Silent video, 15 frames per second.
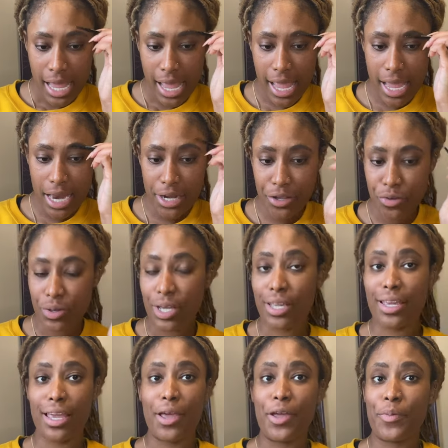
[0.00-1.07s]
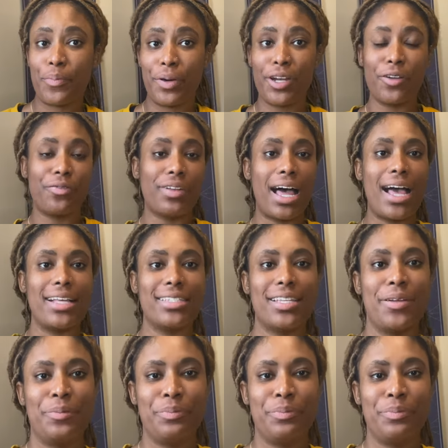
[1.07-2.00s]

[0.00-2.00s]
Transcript: and you could get butterflies.